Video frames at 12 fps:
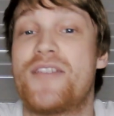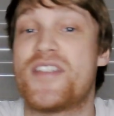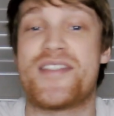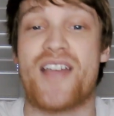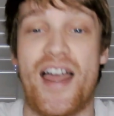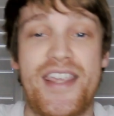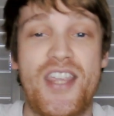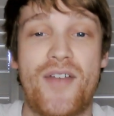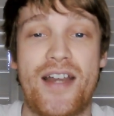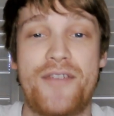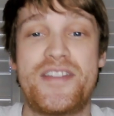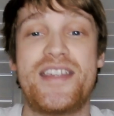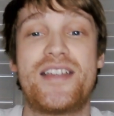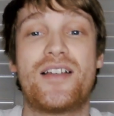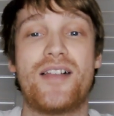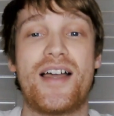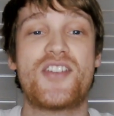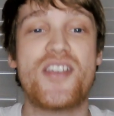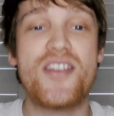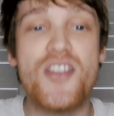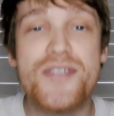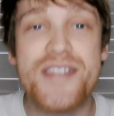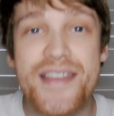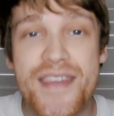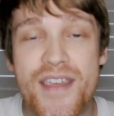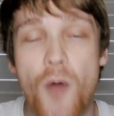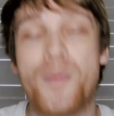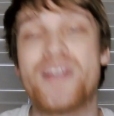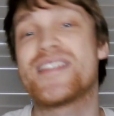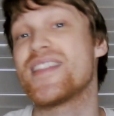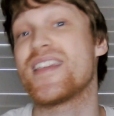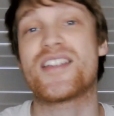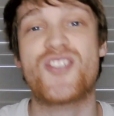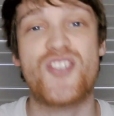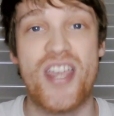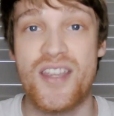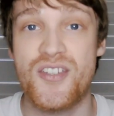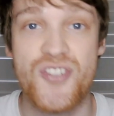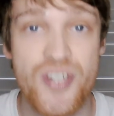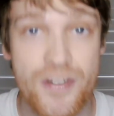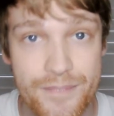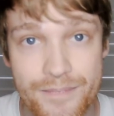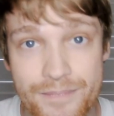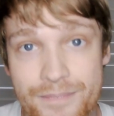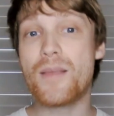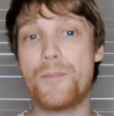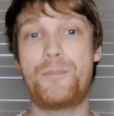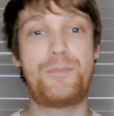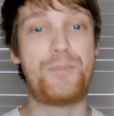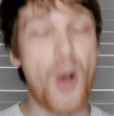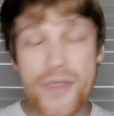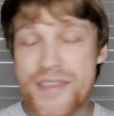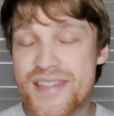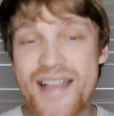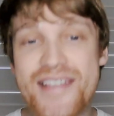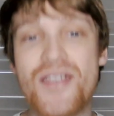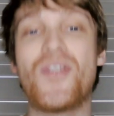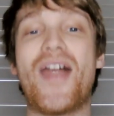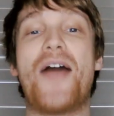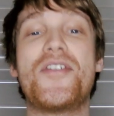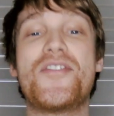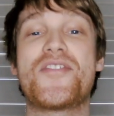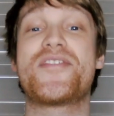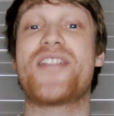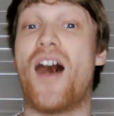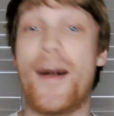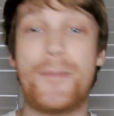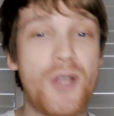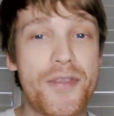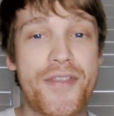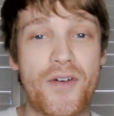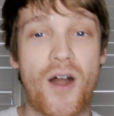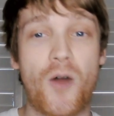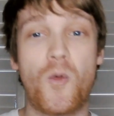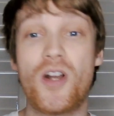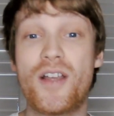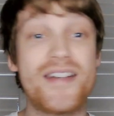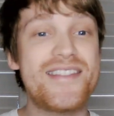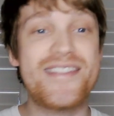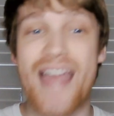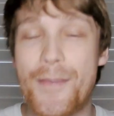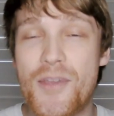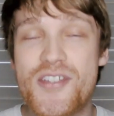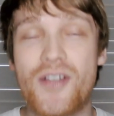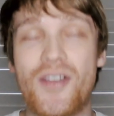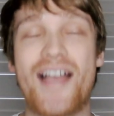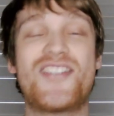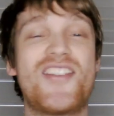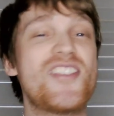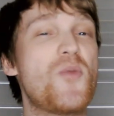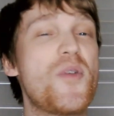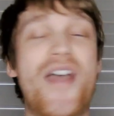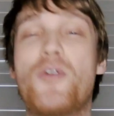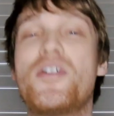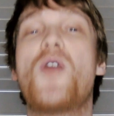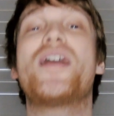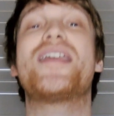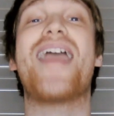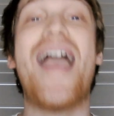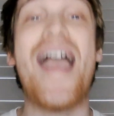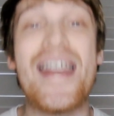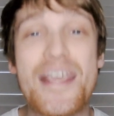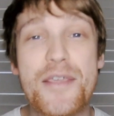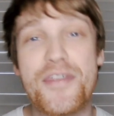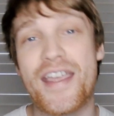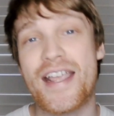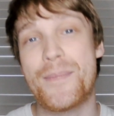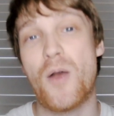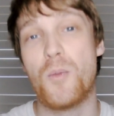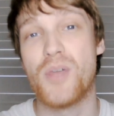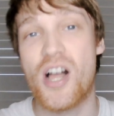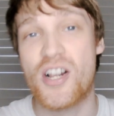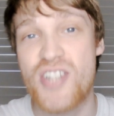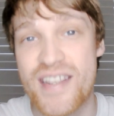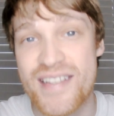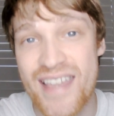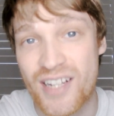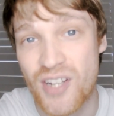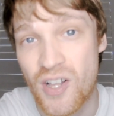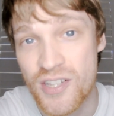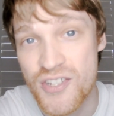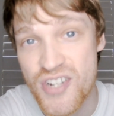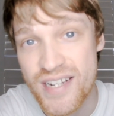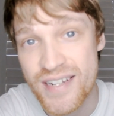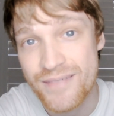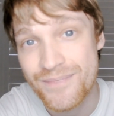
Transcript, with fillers: of designing your NFT collection using the OpenSea exchange. Both sites allow users to upload their artwork and establish collections without knowing anything about blockchain technology.